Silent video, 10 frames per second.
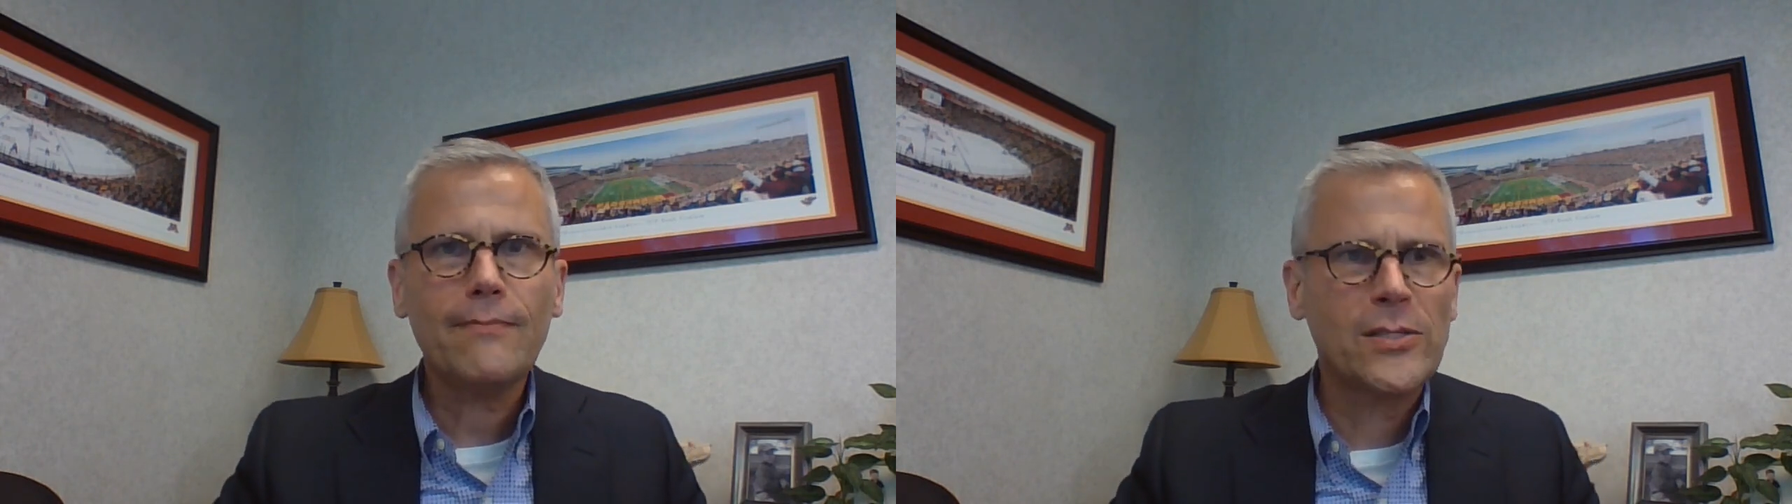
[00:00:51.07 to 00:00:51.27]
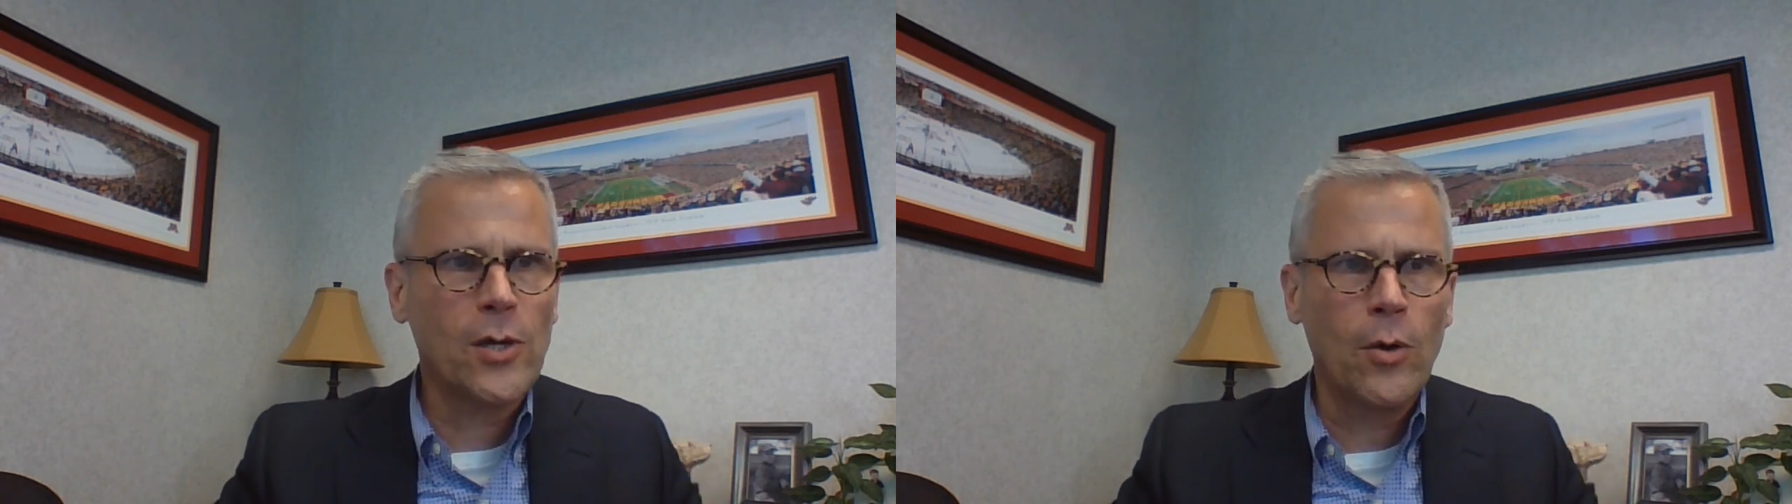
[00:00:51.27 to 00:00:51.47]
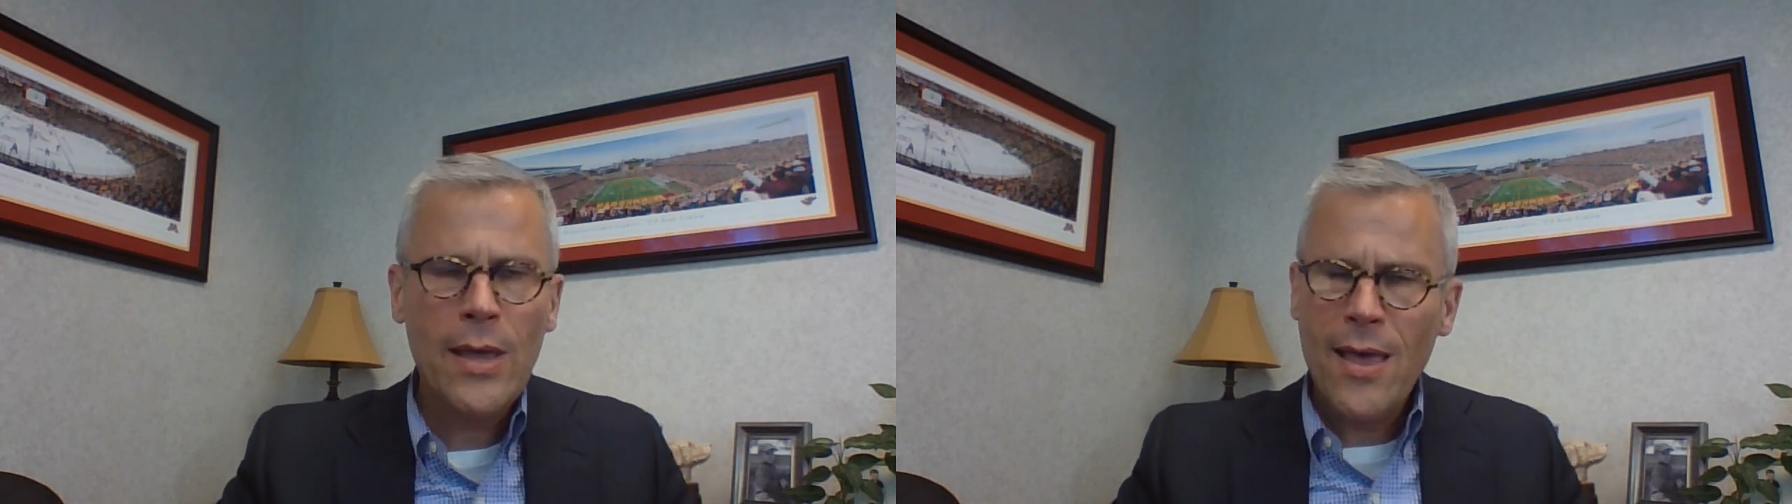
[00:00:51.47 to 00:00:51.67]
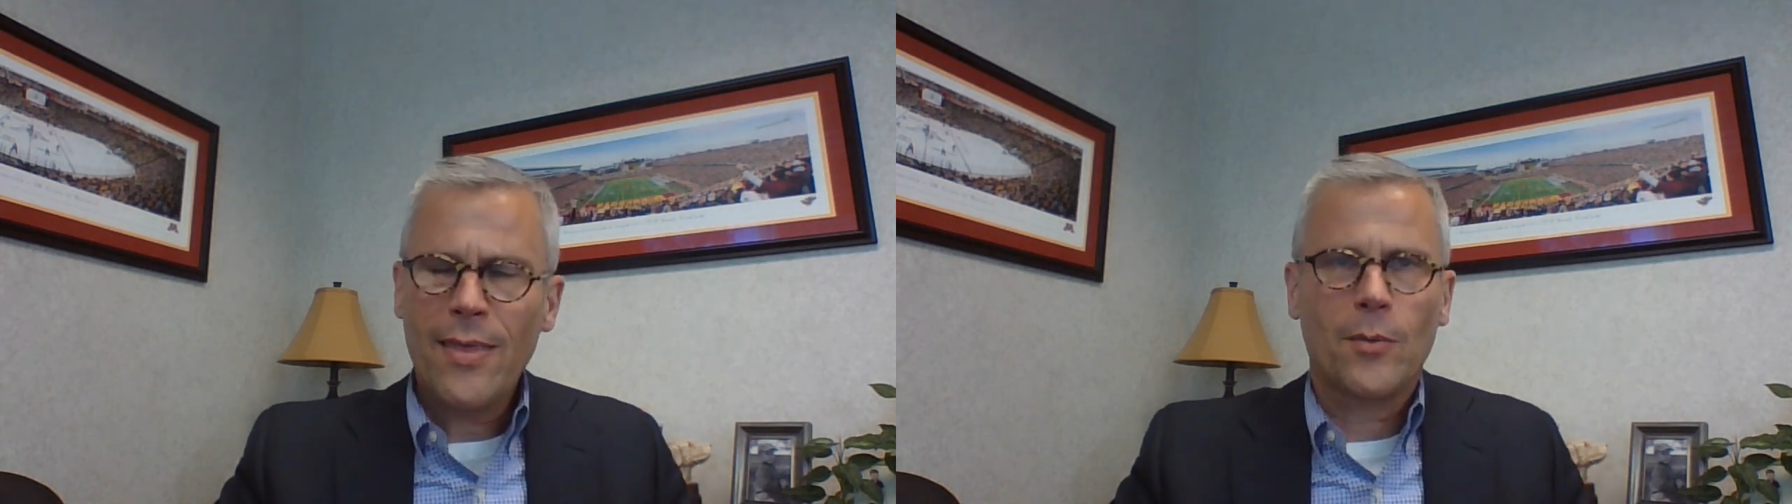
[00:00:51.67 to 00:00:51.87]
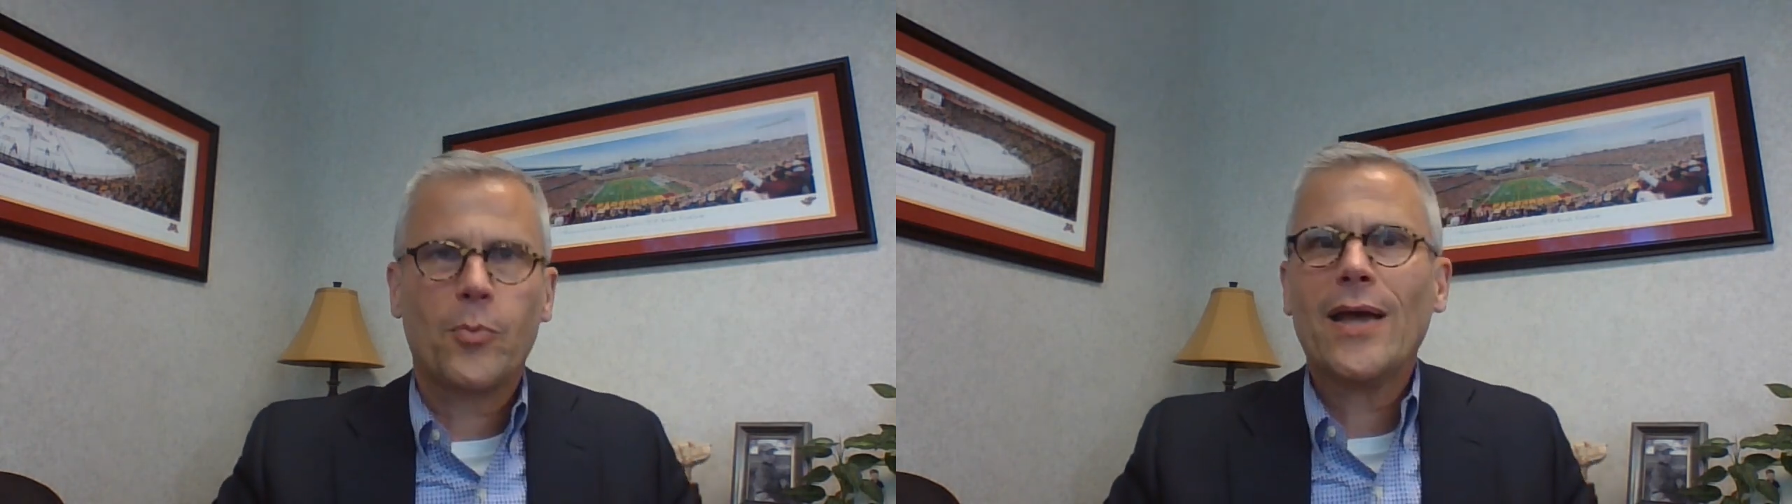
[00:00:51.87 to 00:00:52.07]
So
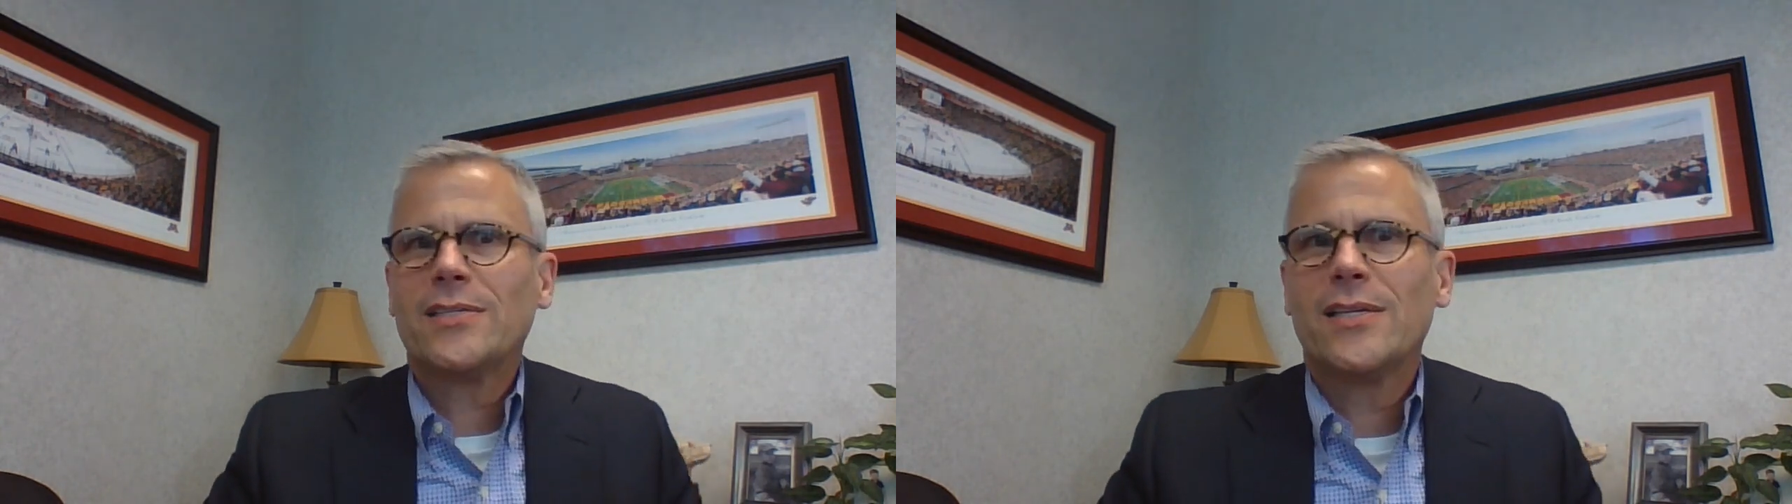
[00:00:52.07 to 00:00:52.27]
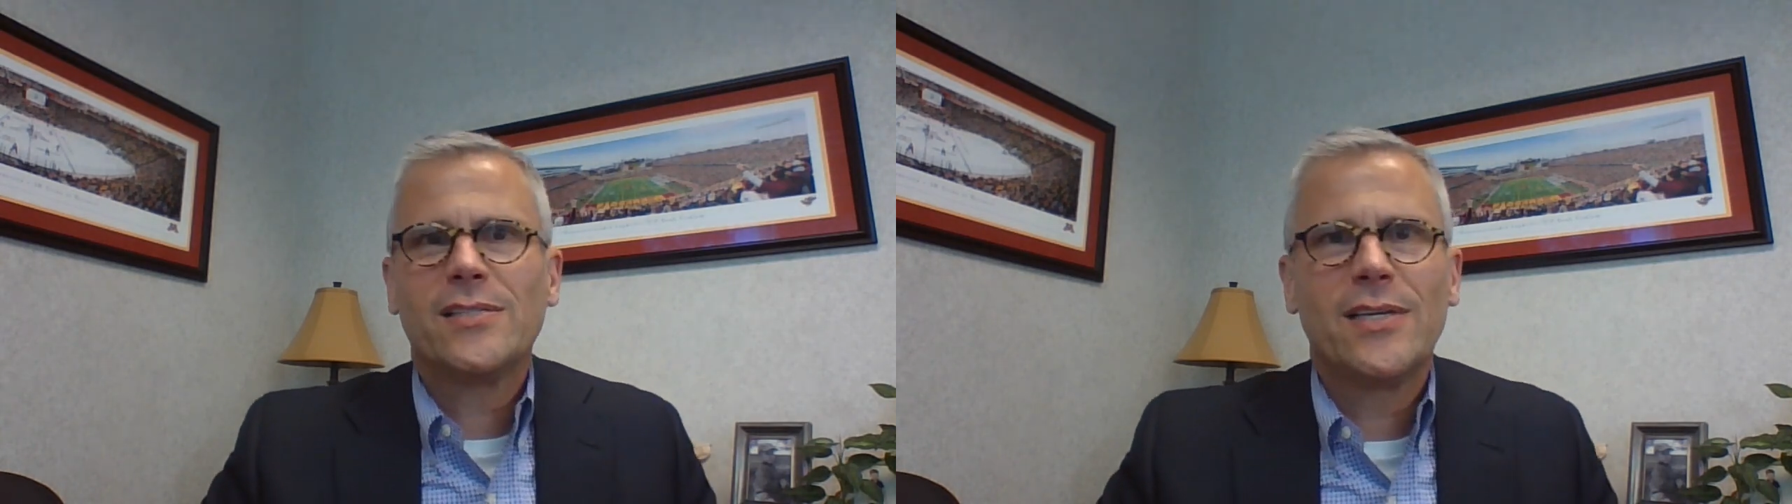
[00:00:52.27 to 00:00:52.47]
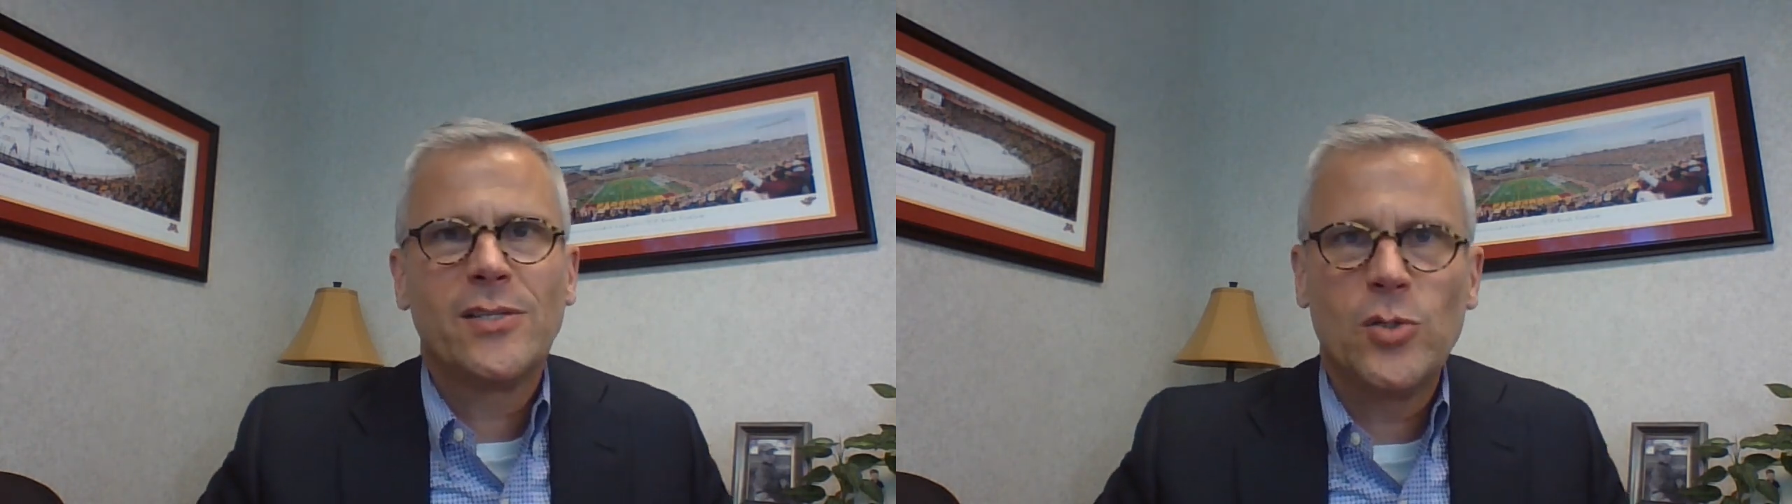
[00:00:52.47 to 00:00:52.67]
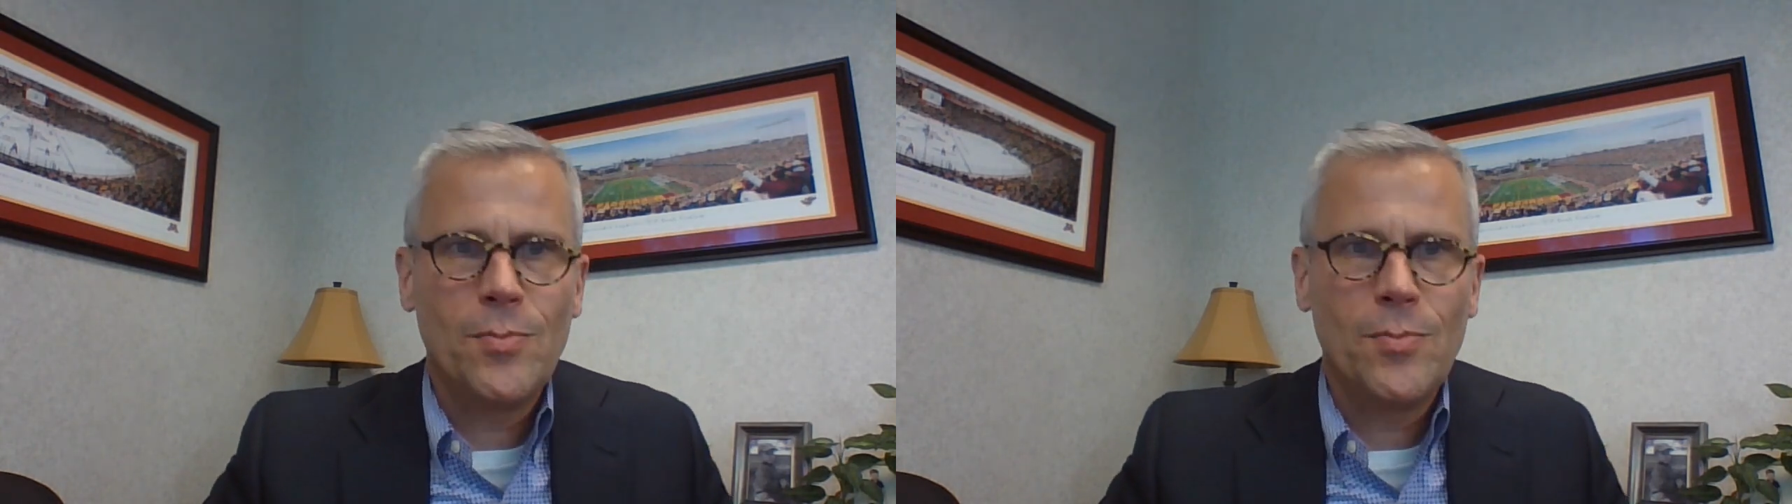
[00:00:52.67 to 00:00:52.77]
the process is